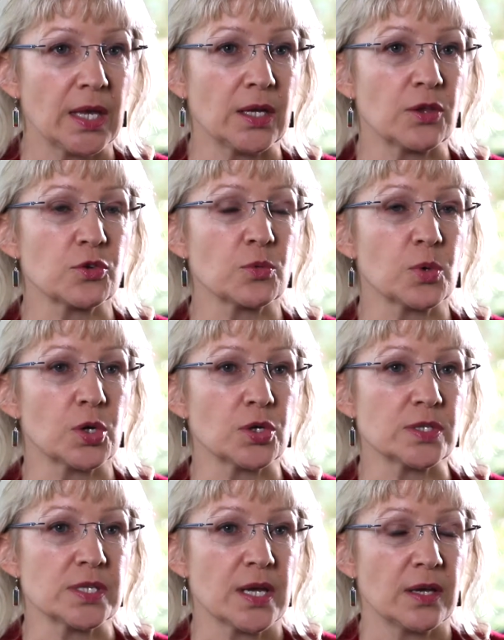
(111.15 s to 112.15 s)
In other
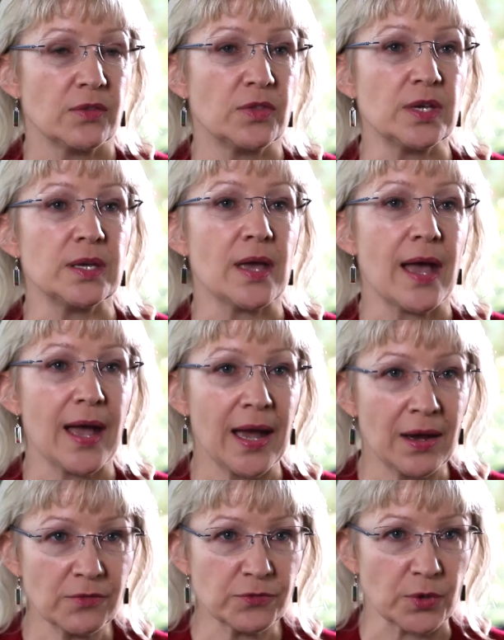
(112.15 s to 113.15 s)
words, the
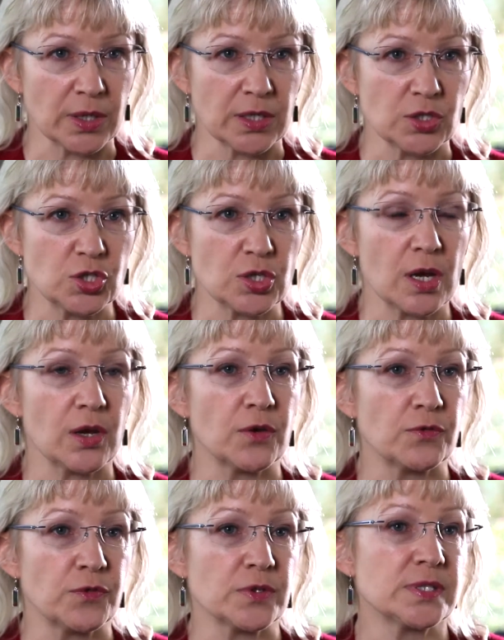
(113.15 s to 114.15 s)
average
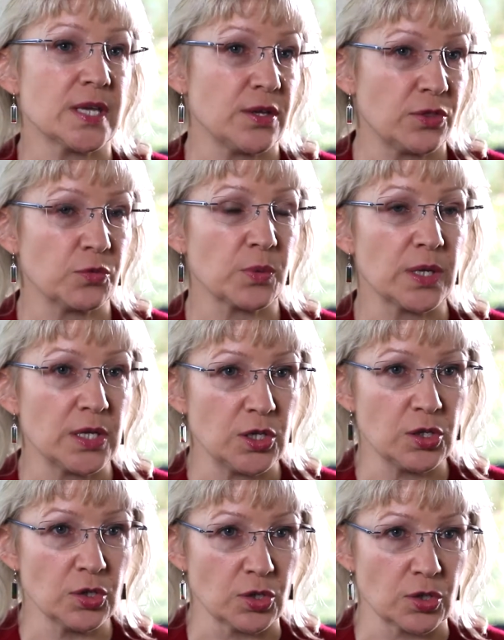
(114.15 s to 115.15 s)
of, say, 3
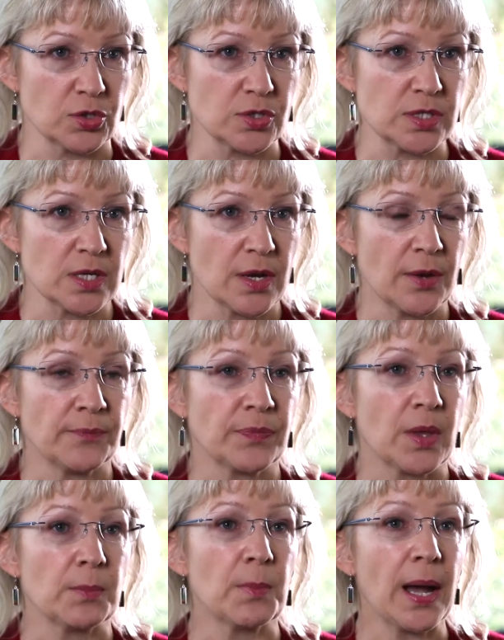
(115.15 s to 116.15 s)
years
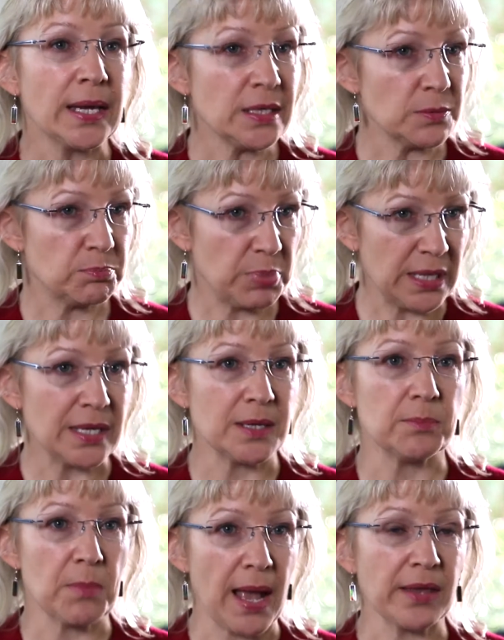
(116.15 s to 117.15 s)
might be
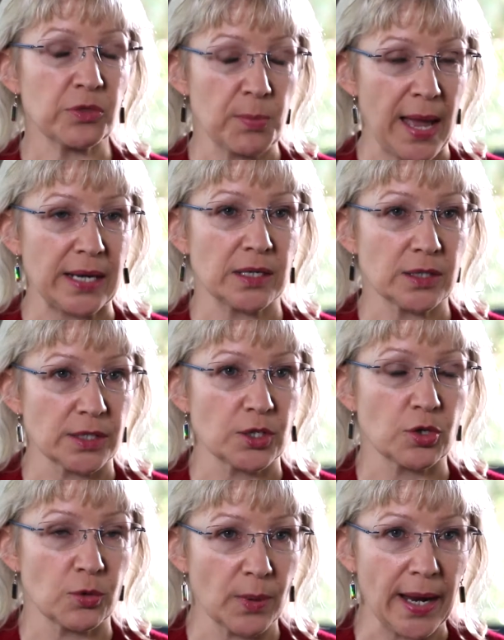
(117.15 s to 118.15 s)
mathematically
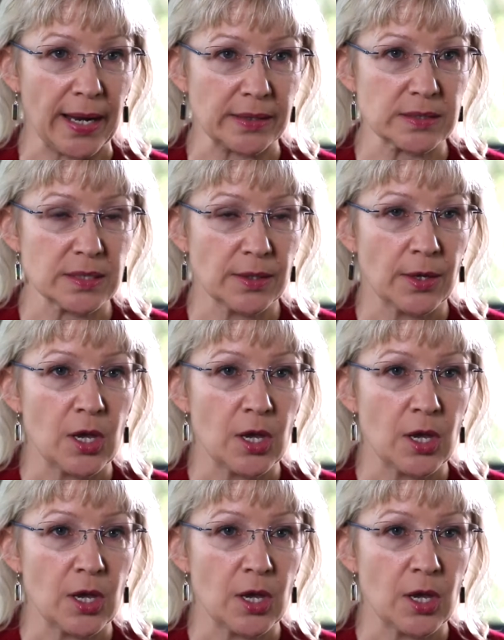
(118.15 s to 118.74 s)
correct.